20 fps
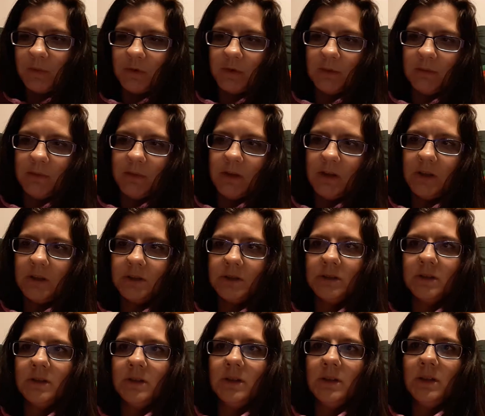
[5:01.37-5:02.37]
from
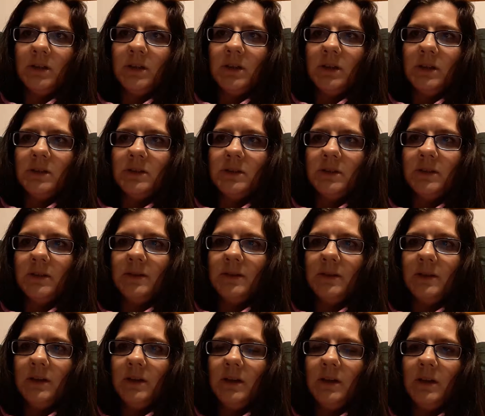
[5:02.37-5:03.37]
Lush, which is
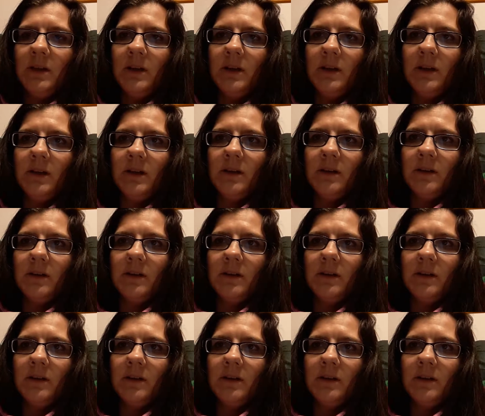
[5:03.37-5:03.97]
sitting in here.